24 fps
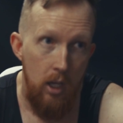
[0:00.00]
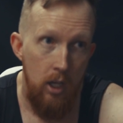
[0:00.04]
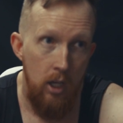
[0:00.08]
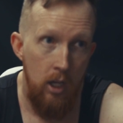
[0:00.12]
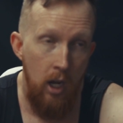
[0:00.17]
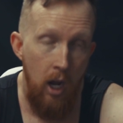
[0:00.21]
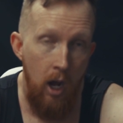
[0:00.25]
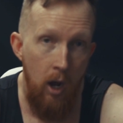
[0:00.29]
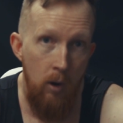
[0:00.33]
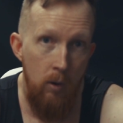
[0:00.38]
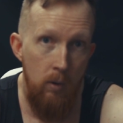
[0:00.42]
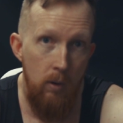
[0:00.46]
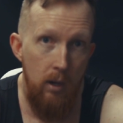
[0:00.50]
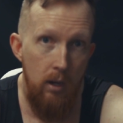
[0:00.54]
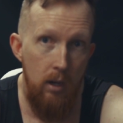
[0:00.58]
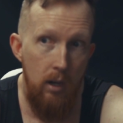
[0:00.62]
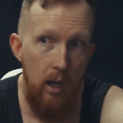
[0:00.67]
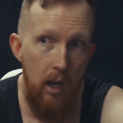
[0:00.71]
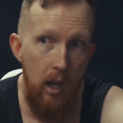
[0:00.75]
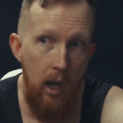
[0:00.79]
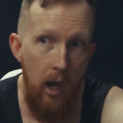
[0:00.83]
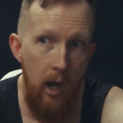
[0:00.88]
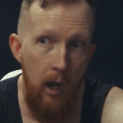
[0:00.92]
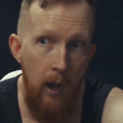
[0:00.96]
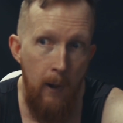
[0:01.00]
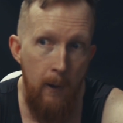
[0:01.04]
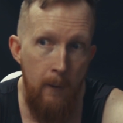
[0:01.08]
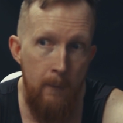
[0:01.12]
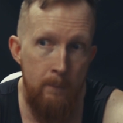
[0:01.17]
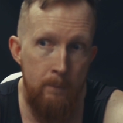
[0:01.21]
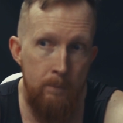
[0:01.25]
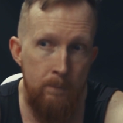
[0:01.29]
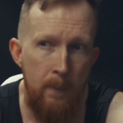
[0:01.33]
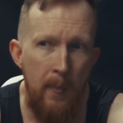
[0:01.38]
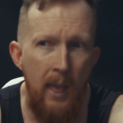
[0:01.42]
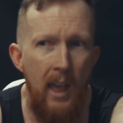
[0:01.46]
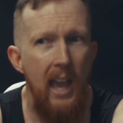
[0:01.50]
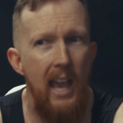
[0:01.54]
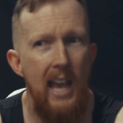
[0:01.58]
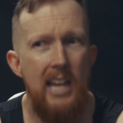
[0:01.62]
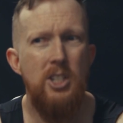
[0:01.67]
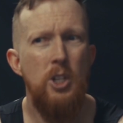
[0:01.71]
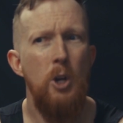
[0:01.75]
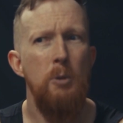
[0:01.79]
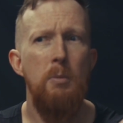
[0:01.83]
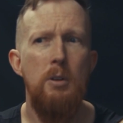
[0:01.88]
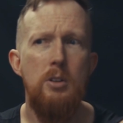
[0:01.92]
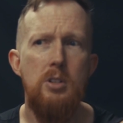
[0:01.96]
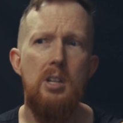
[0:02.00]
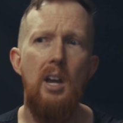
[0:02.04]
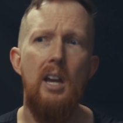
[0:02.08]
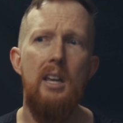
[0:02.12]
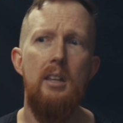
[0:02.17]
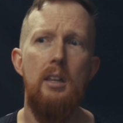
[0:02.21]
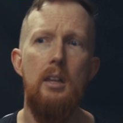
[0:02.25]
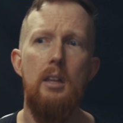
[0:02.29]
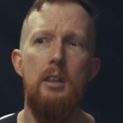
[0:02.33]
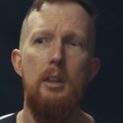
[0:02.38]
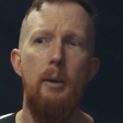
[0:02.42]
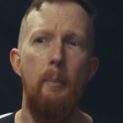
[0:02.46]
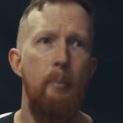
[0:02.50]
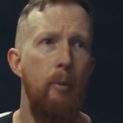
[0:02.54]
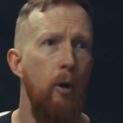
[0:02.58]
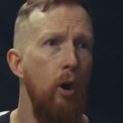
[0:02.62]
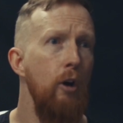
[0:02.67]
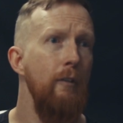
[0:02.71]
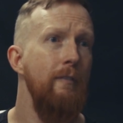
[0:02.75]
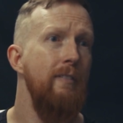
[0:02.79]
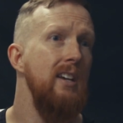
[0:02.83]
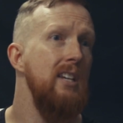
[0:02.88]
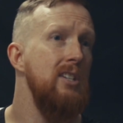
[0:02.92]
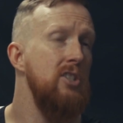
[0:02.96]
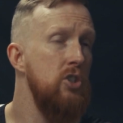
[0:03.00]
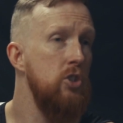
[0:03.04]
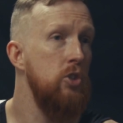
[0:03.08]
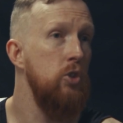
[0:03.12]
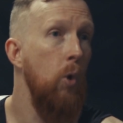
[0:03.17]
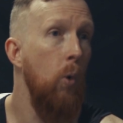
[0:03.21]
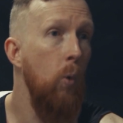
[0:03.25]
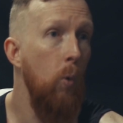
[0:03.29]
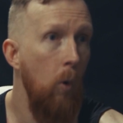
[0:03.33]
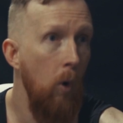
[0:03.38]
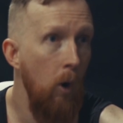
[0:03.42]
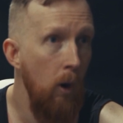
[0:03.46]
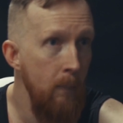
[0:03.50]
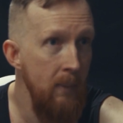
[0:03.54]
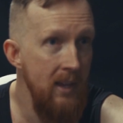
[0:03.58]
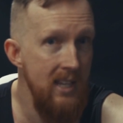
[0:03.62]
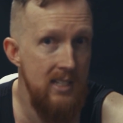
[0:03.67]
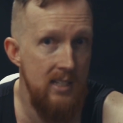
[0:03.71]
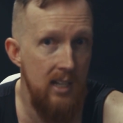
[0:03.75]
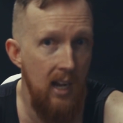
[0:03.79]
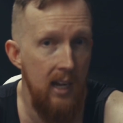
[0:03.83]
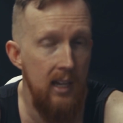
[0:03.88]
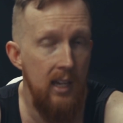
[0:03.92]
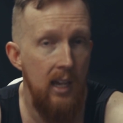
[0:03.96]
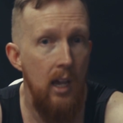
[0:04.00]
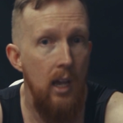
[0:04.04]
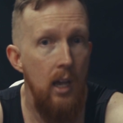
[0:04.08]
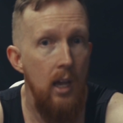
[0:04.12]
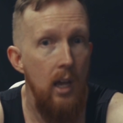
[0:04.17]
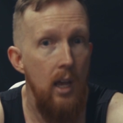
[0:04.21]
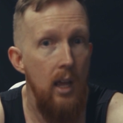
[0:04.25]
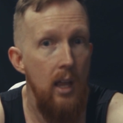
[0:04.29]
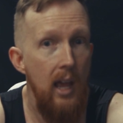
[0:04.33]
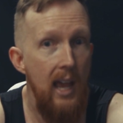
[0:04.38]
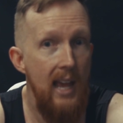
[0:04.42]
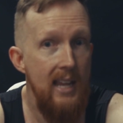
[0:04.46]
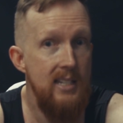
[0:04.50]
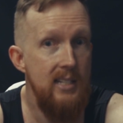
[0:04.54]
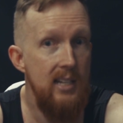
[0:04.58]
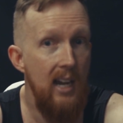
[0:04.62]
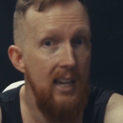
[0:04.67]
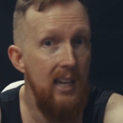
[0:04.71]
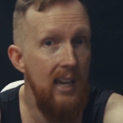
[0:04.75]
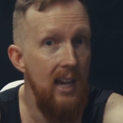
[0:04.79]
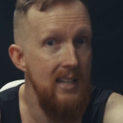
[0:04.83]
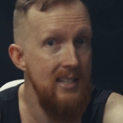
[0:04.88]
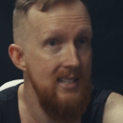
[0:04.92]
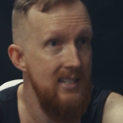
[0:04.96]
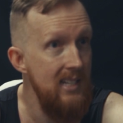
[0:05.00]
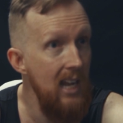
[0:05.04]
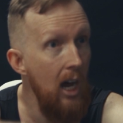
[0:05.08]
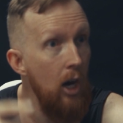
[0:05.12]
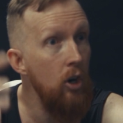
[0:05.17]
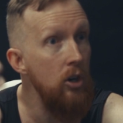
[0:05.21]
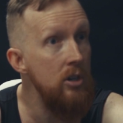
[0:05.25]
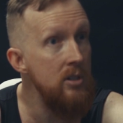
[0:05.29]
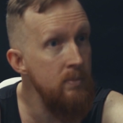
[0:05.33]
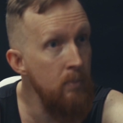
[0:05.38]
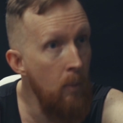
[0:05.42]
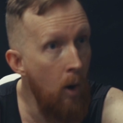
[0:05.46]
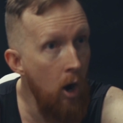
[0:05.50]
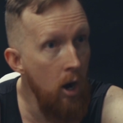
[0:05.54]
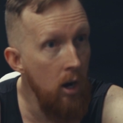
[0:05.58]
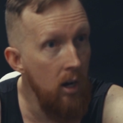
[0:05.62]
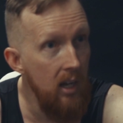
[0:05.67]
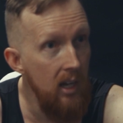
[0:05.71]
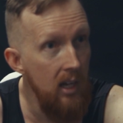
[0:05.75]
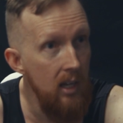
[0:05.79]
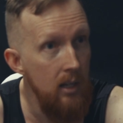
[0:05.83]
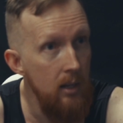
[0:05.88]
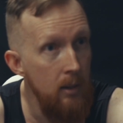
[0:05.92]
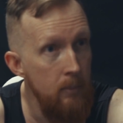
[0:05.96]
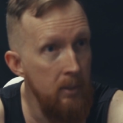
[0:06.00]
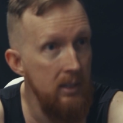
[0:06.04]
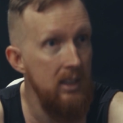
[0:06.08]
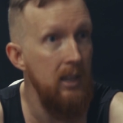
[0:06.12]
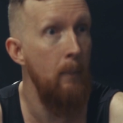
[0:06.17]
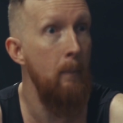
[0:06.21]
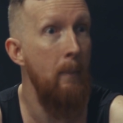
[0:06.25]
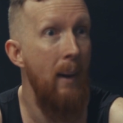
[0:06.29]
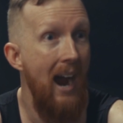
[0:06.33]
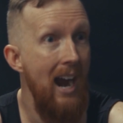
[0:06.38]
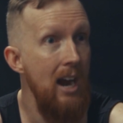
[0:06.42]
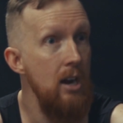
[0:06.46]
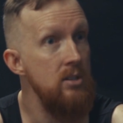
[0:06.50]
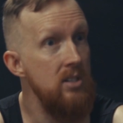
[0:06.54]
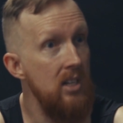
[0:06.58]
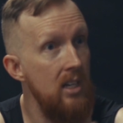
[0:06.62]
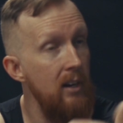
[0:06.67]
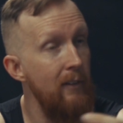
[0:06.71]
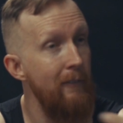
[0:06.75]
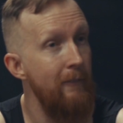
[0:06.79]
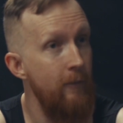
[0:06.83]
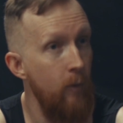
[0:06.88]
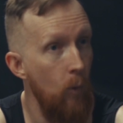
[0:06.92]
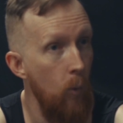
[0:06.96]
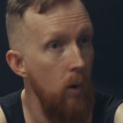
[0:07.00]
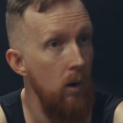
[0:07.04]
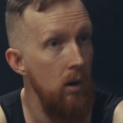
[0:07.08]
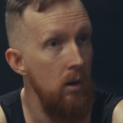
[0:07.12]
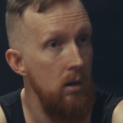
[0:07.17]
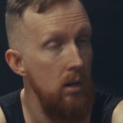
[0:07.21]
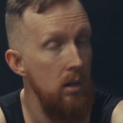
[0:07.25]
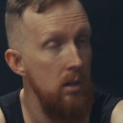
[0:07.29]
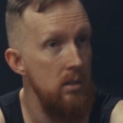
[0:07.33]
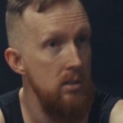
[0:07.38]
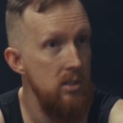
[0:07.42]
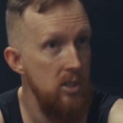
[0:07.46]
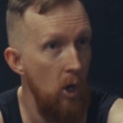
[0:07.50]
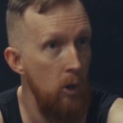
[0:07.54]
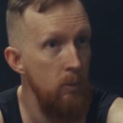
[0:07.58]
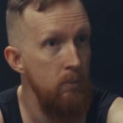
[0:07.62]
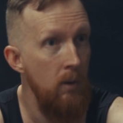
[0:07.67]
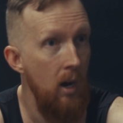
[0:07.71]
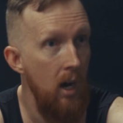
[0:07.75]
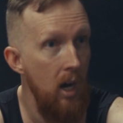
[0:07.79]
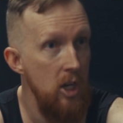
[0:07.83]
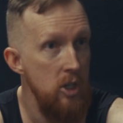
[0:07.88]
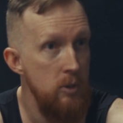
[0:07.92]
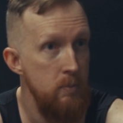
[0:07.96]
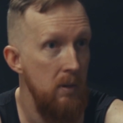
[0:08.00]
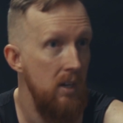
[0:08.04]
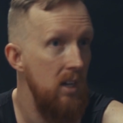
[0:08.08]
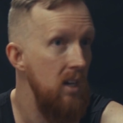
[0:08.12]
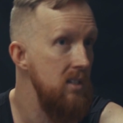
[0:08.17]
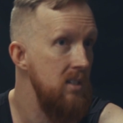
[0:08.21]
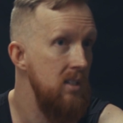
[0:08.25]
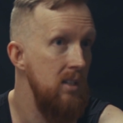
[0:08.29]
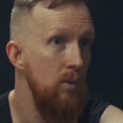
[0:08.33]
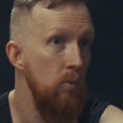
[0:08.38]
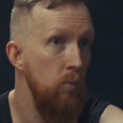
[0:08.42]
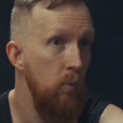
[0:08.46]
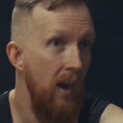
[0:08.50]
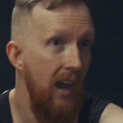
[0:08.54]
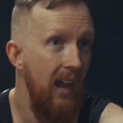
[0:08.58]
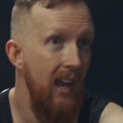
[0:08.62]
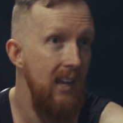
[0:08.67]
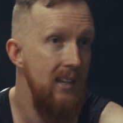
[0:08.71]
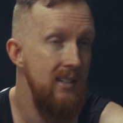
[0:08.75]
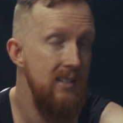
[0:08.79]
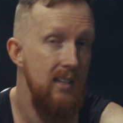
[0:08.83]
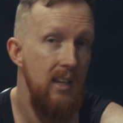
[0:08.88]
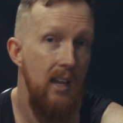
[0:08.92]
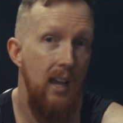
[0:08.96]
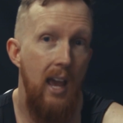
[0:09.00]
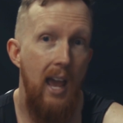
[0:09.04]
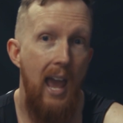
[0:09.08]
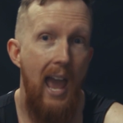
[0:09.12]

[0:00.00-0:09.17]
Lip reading: You know, it's almost like the perfect storm. It's like a seller's market, but the buyers can afford so much because of the rates.